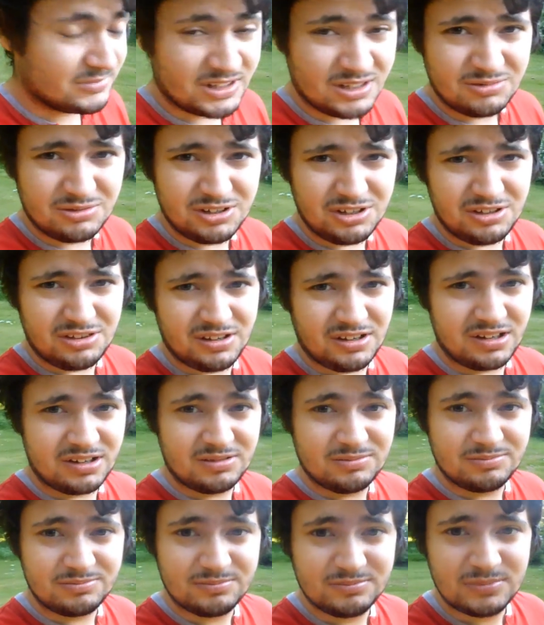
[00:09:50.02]
What do you think?
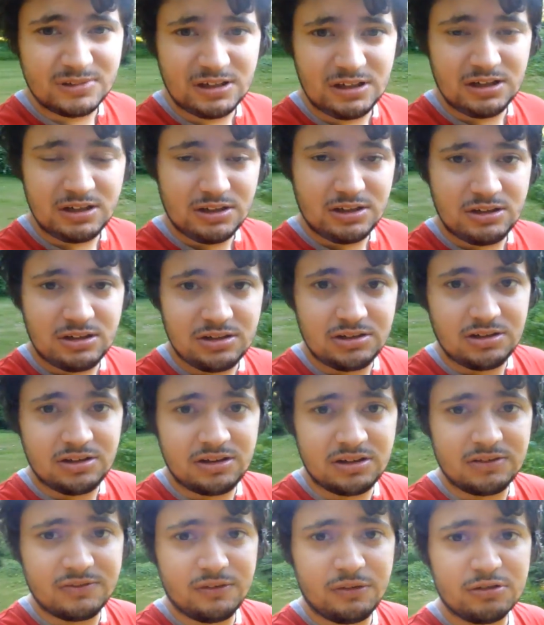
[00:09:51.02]
Do you
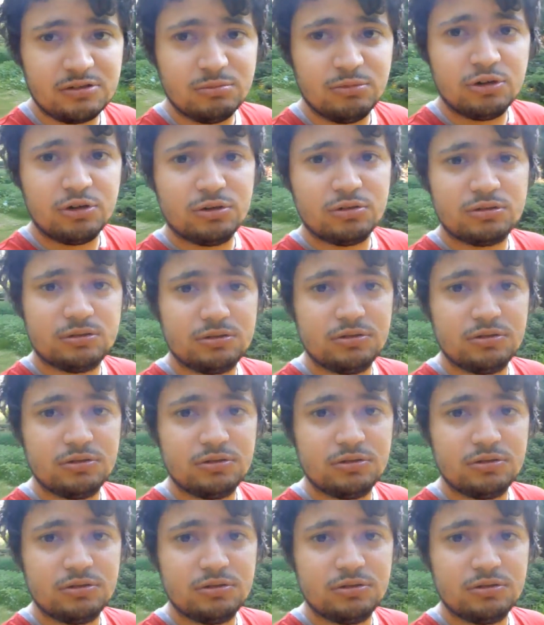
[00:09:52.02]
think Voldemort